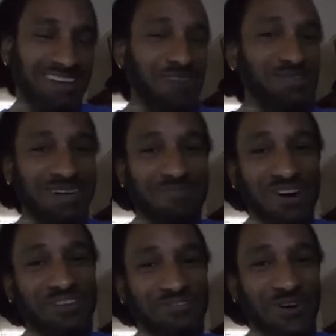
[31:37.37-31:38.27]
I was in
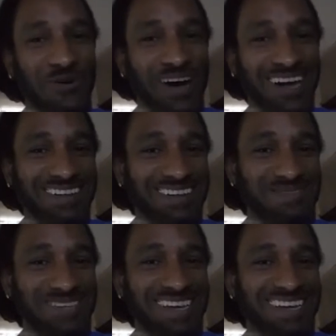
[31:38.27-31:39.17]
America for a while, you know
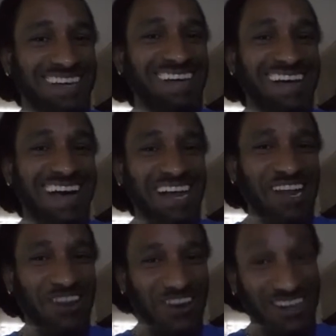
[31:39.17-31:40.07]
what I'm saying? I had to
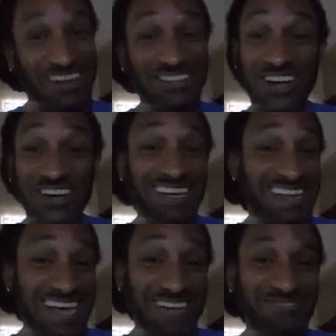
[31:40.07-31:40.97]
learn how to talk that
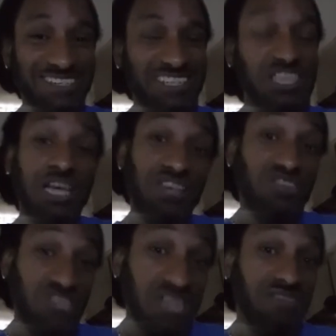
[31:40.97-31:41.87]
language. You
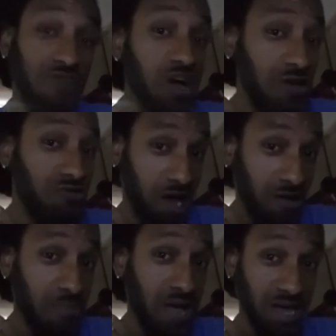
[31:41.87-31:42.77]
see this fucking
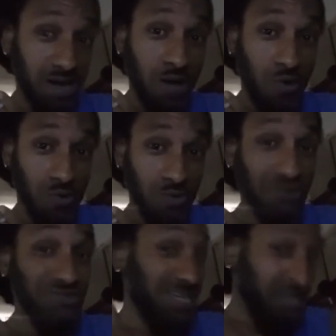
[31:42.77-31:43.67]
crown on my head, yo?
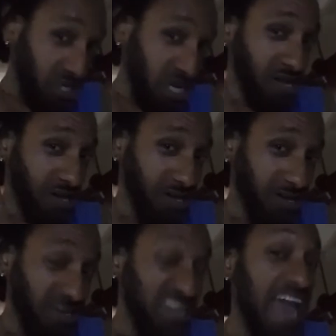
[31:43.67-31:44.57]
You see this shit?
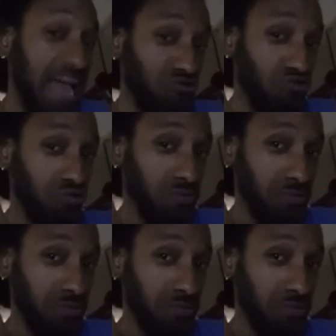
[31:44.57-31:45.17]
Natural.